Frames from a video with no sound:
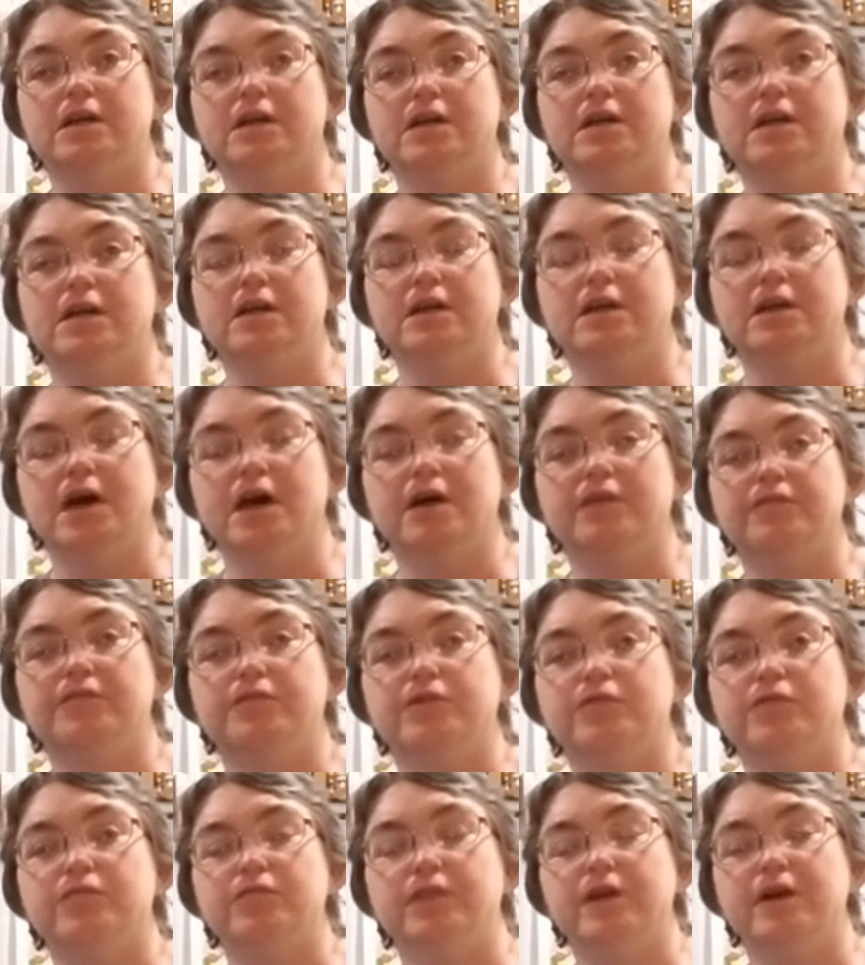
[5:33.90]
enough, you
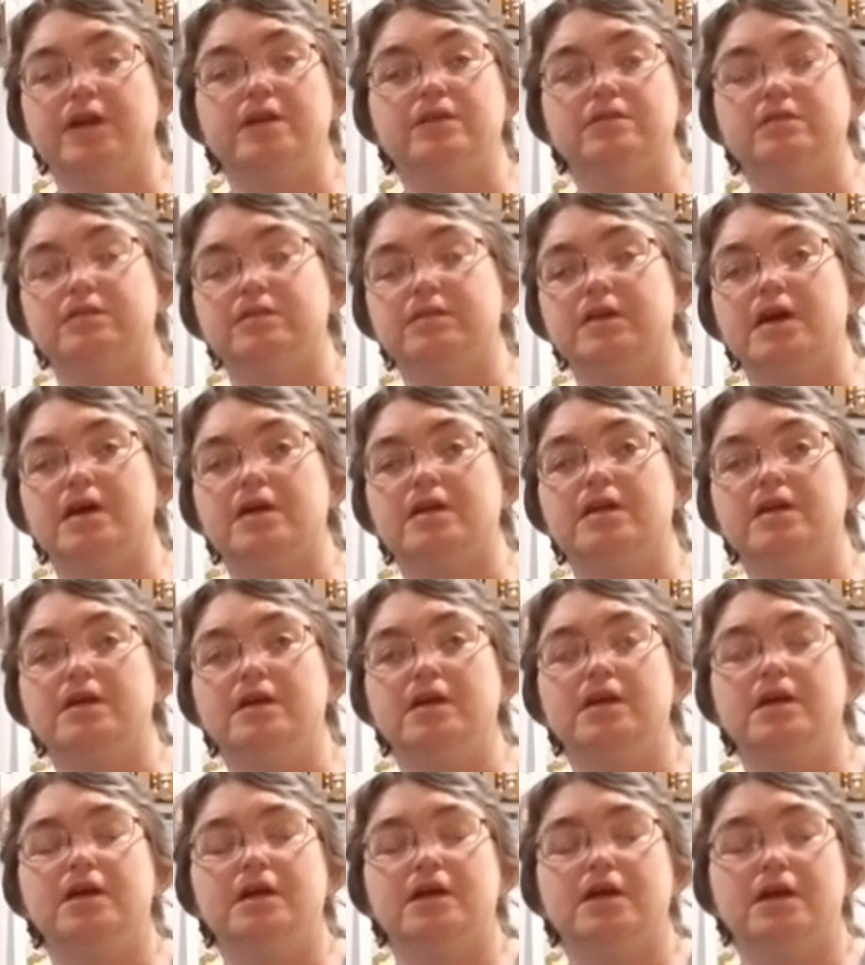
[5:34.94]
let it set
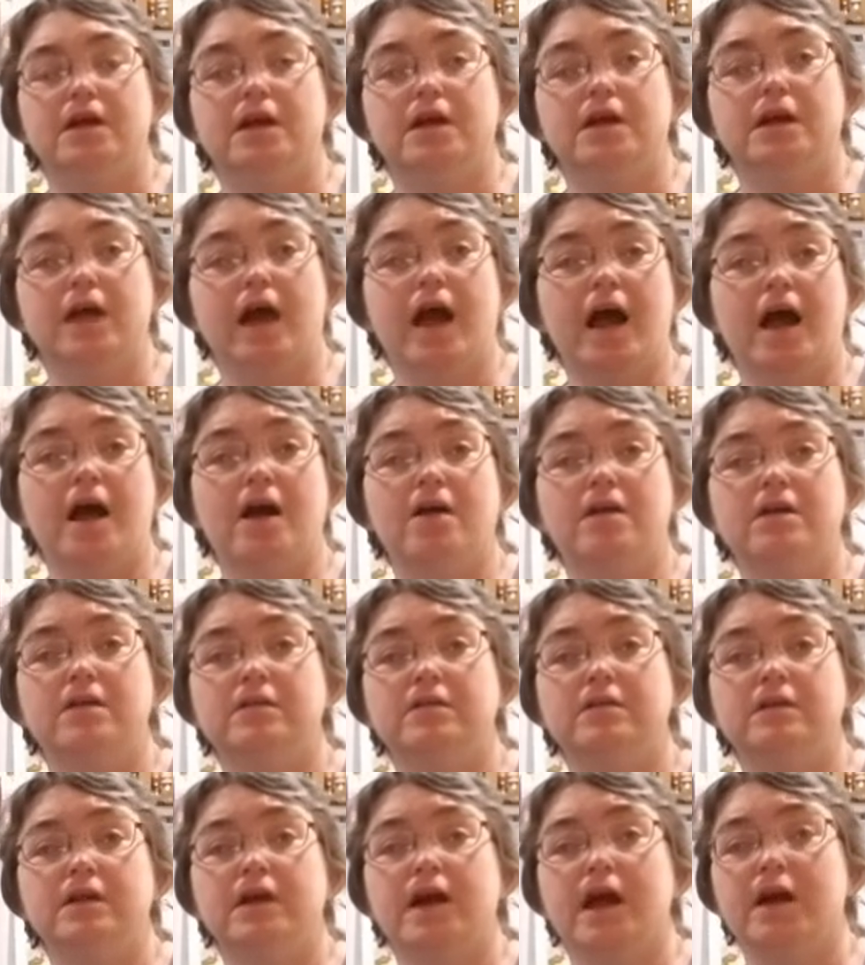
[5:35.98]
an hour
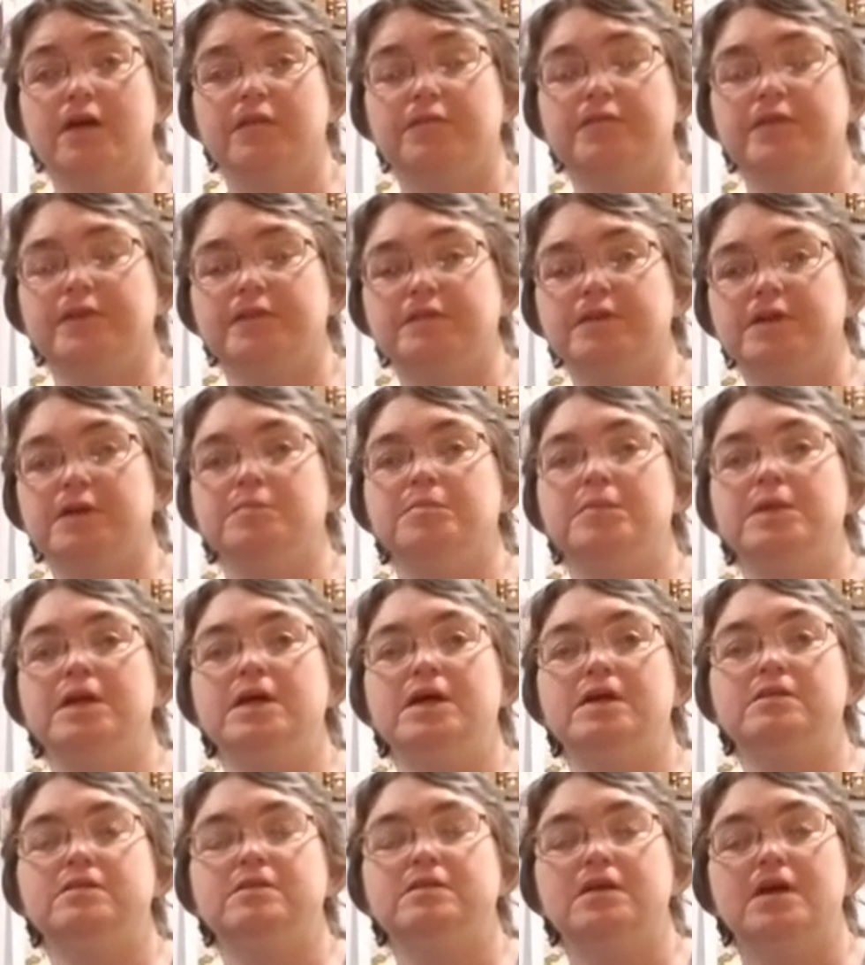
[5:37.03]
and 15
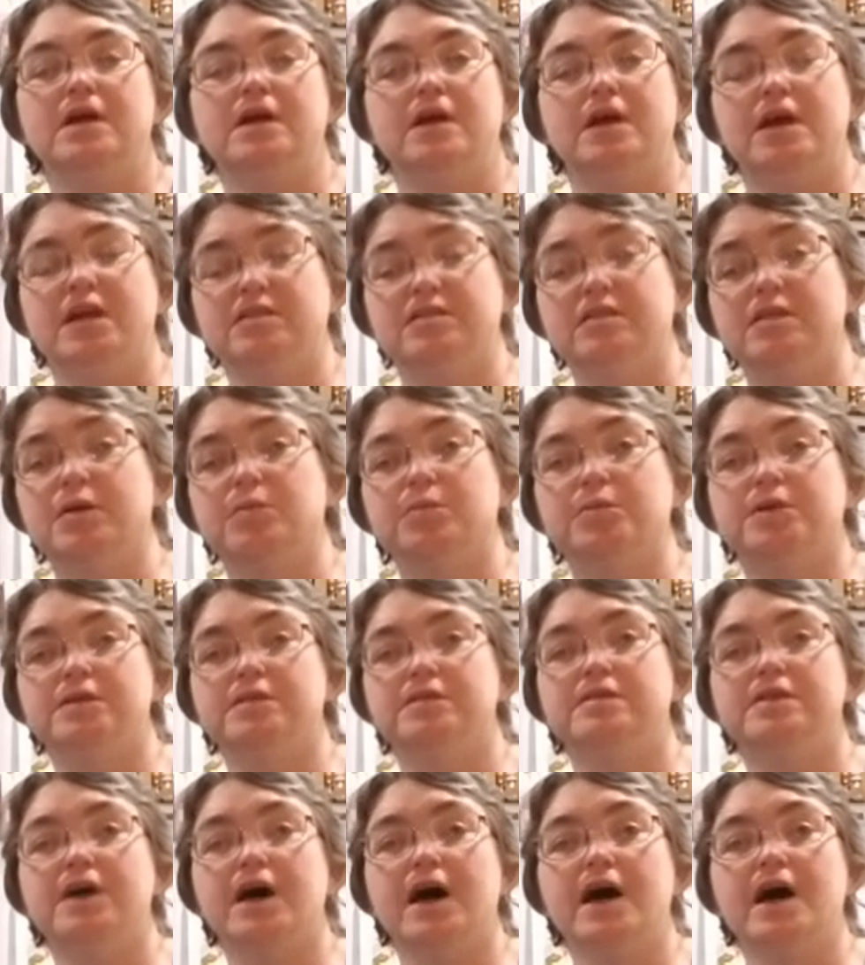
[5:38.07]
minutes, it's double the
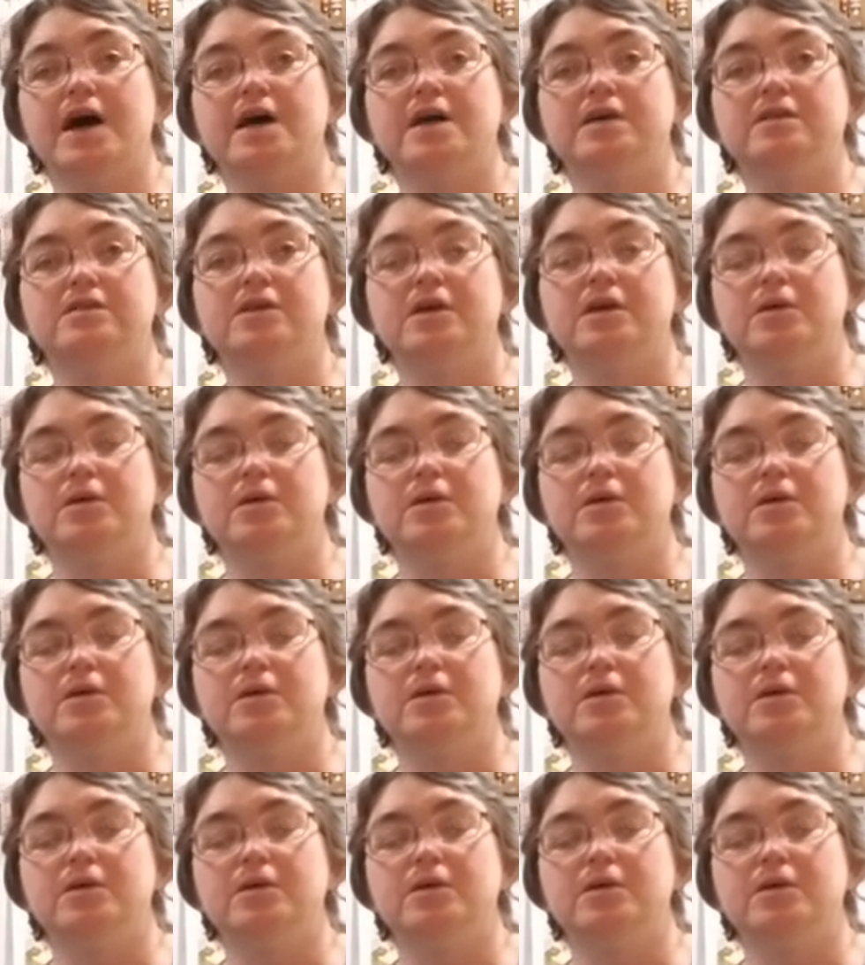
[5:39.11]
size.